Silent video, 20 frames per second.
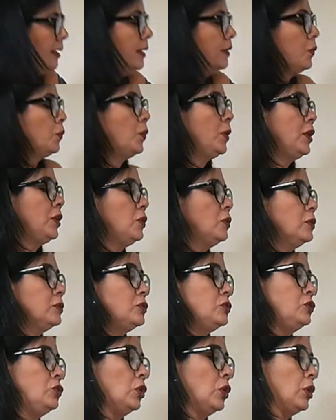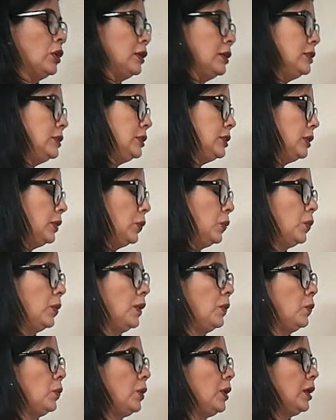We use don't
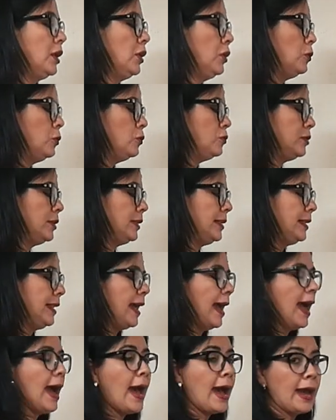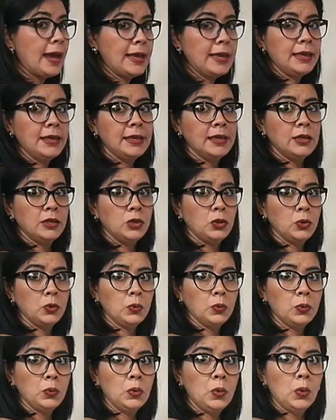when we are using I,
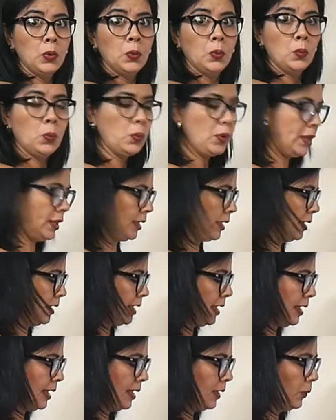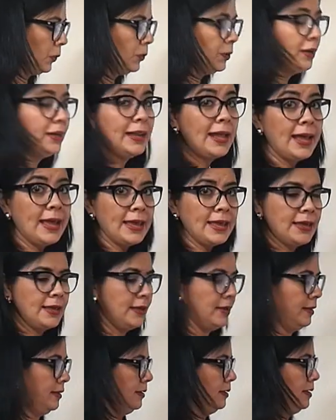you, we, or
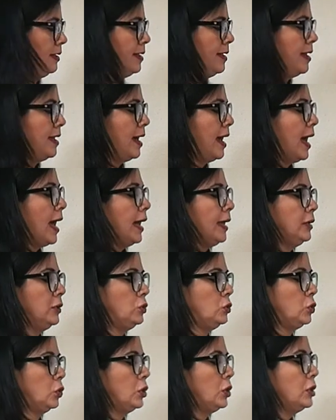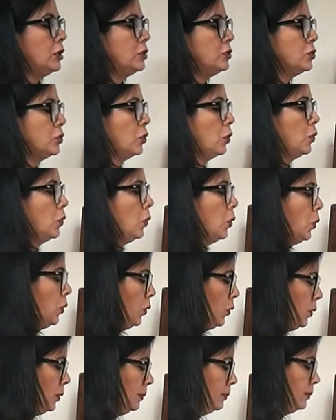they. I don't go
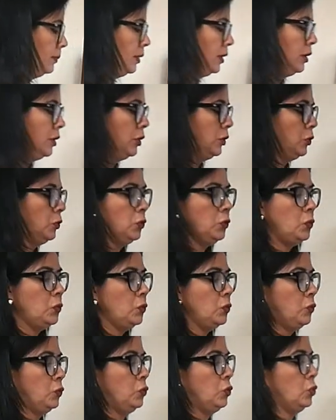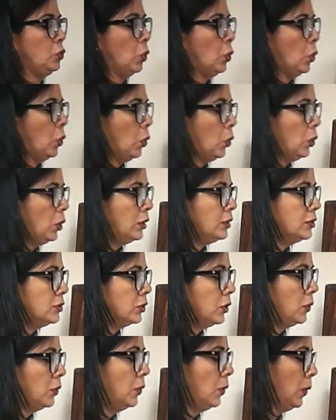home, you don't
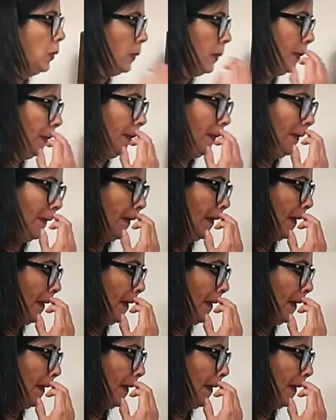go home,